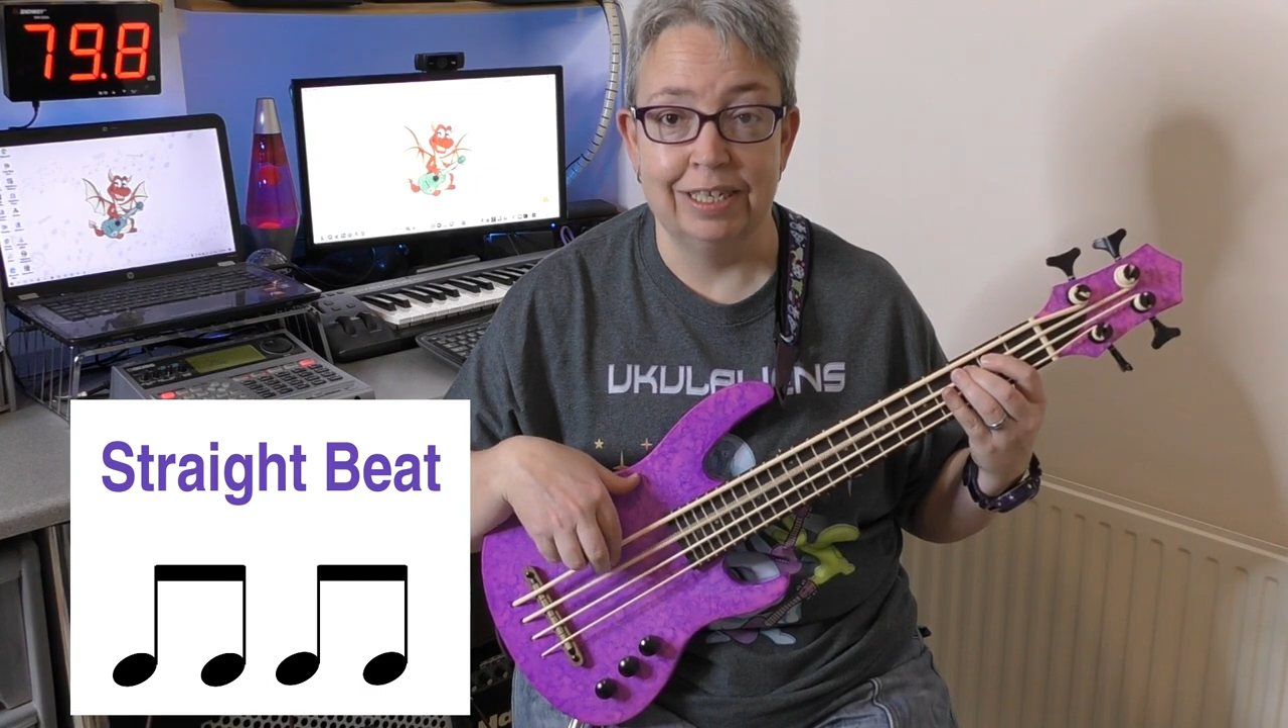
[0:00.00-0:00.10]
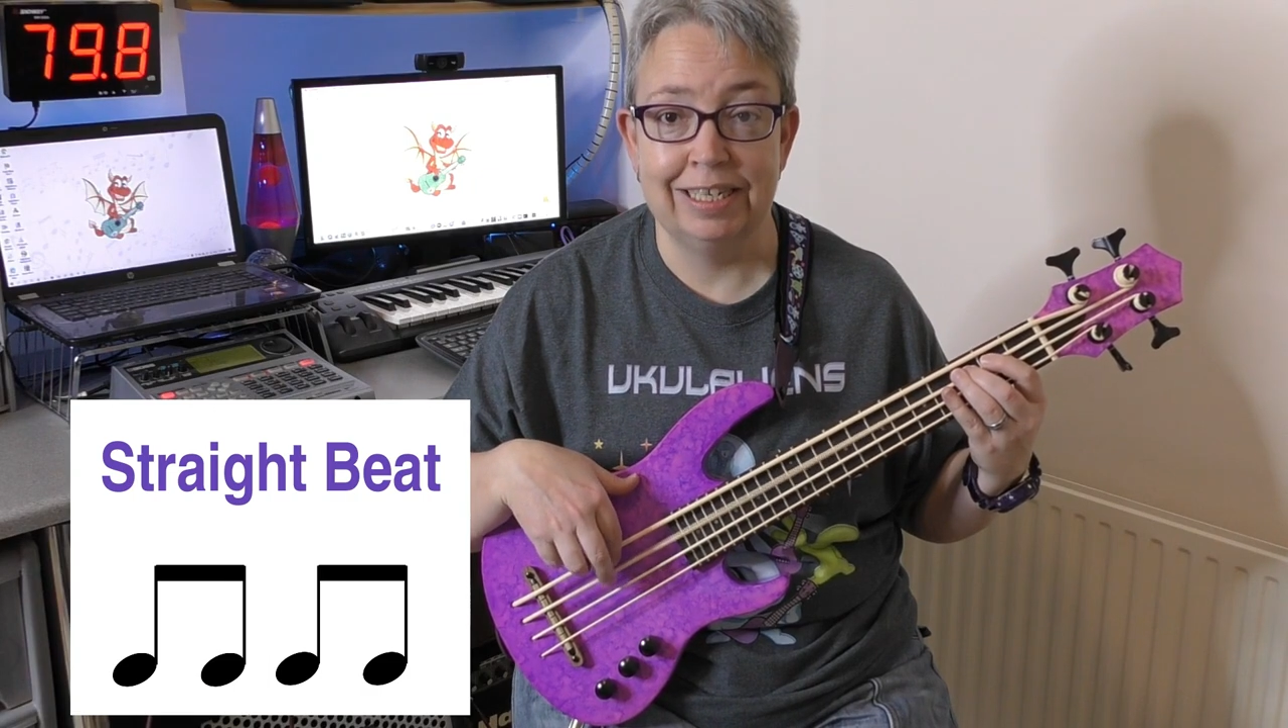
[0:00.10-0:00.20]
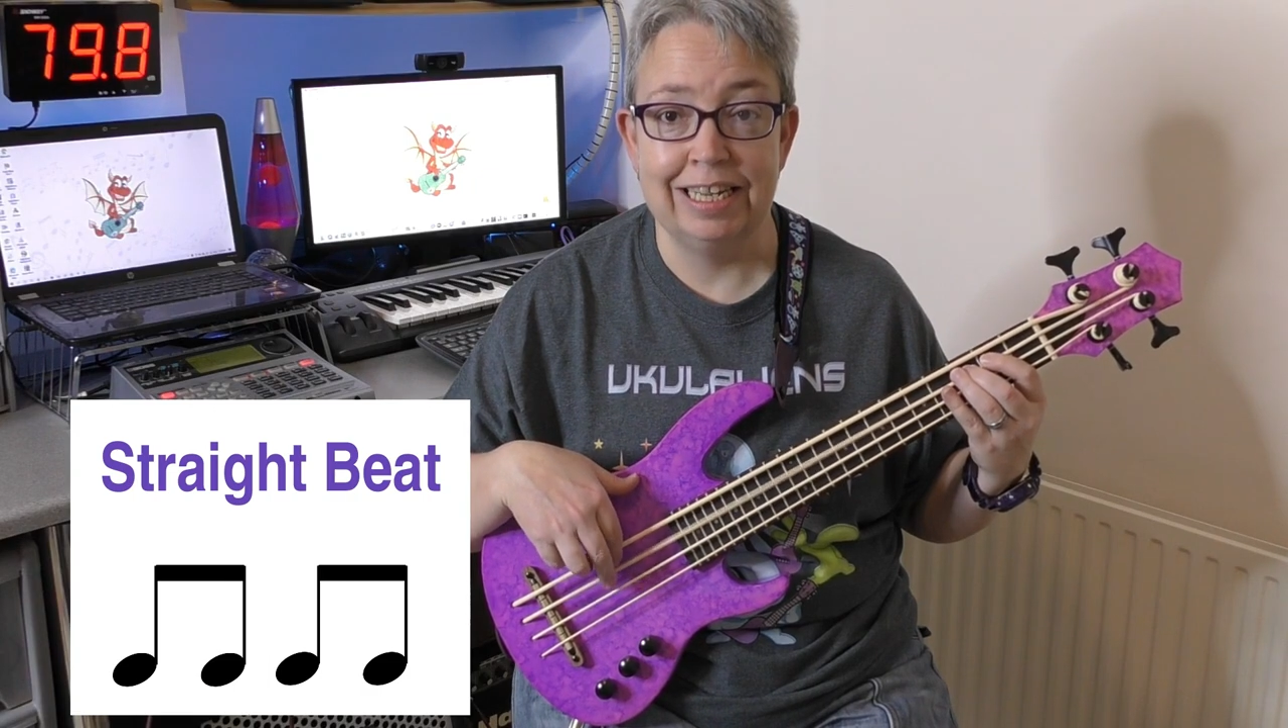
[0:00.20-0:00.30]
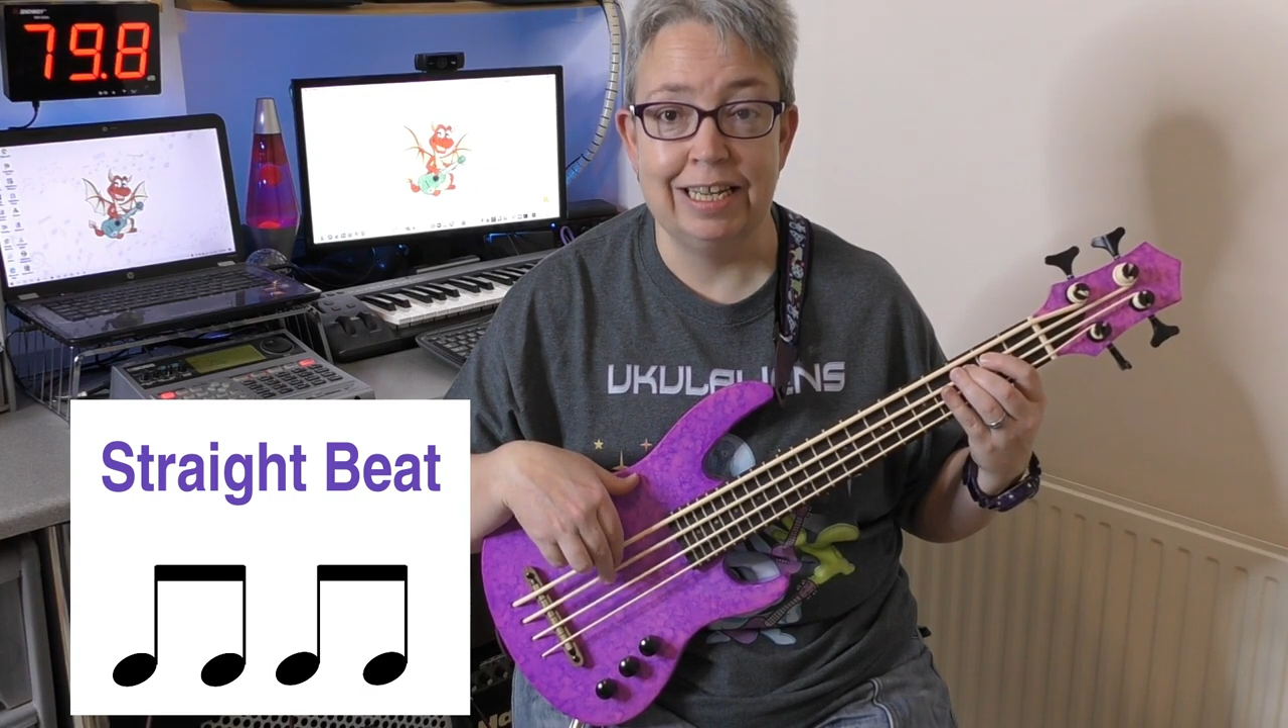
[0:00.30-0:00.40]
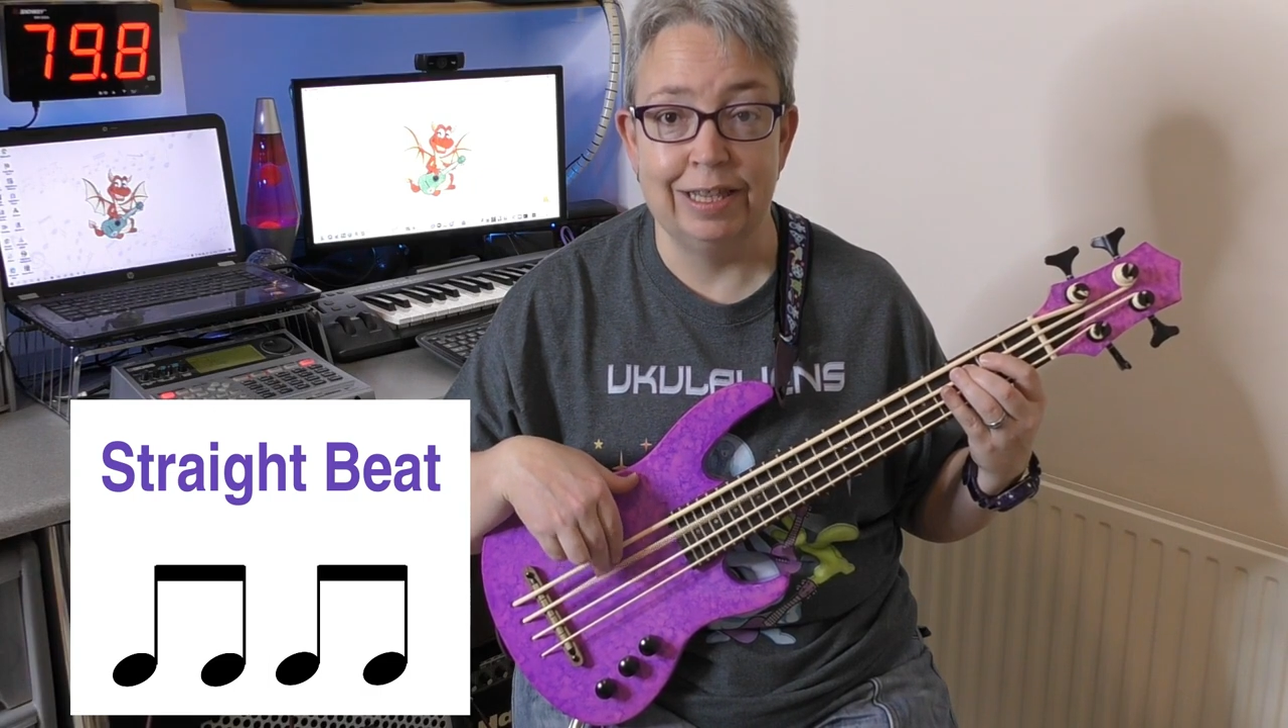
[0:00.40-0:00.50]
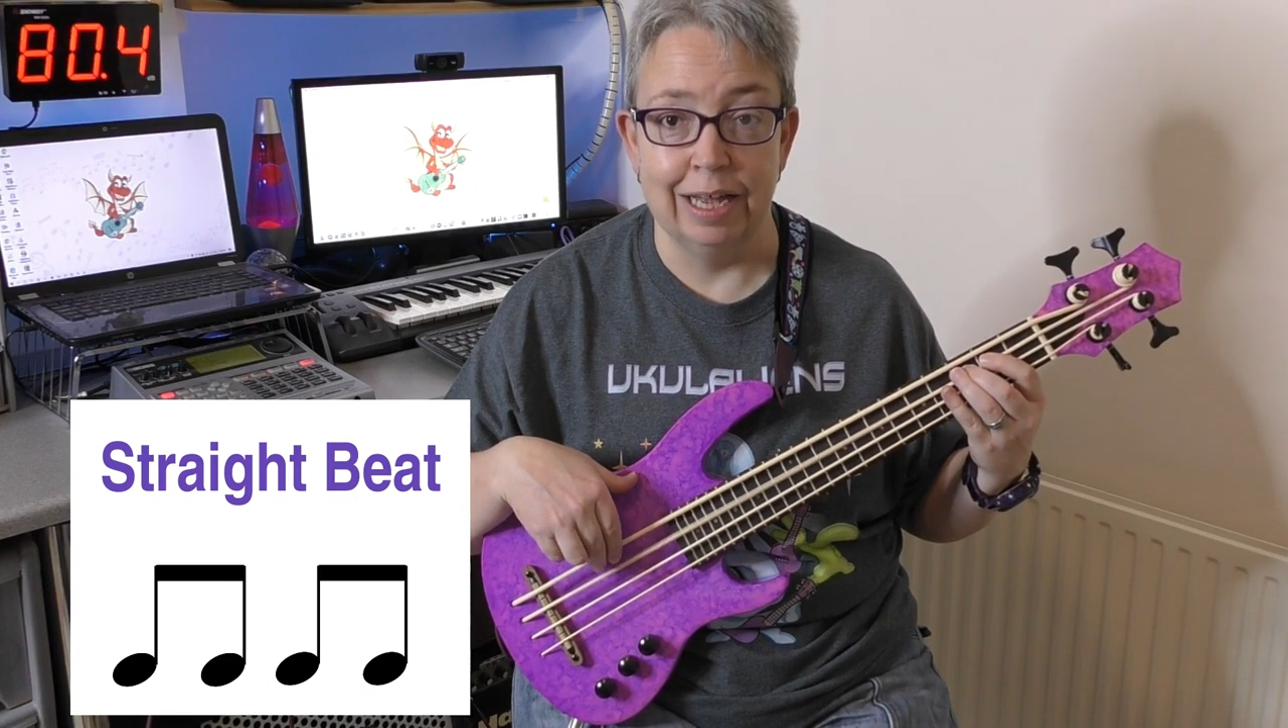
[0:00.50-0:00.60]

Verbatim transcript: see